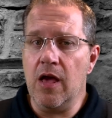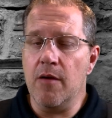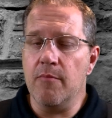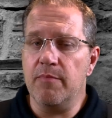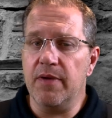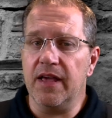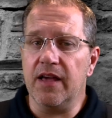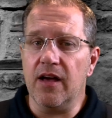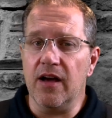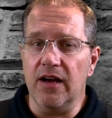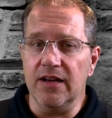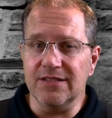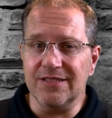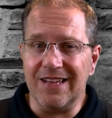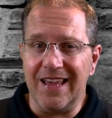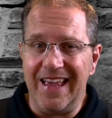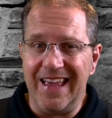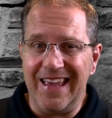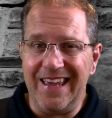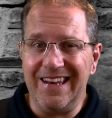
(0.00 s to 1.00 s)
because
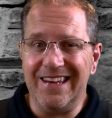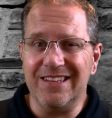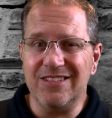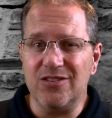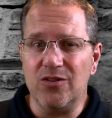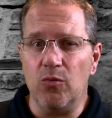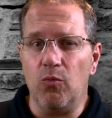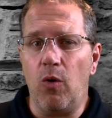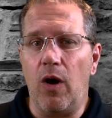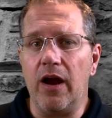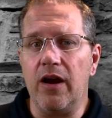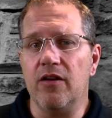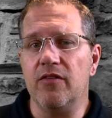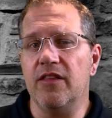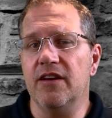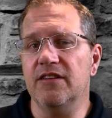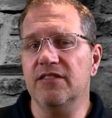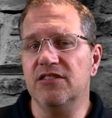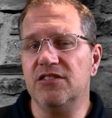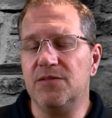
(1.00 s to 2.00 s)
it is the wire that
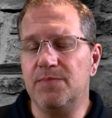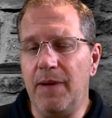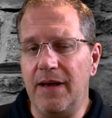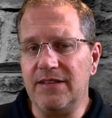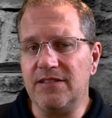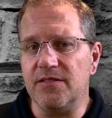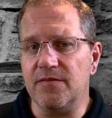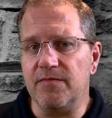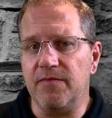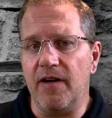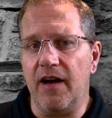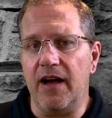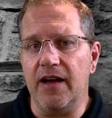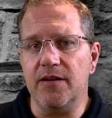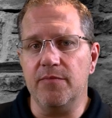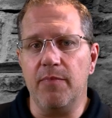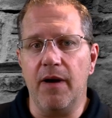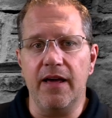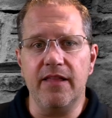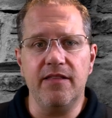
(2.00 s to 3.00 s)
is specified
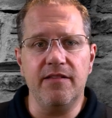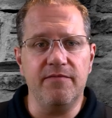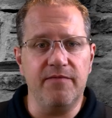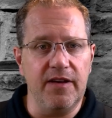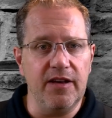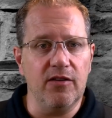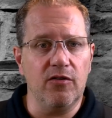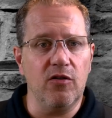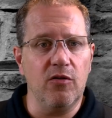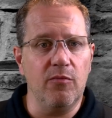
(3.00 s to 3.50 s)
by the vehicle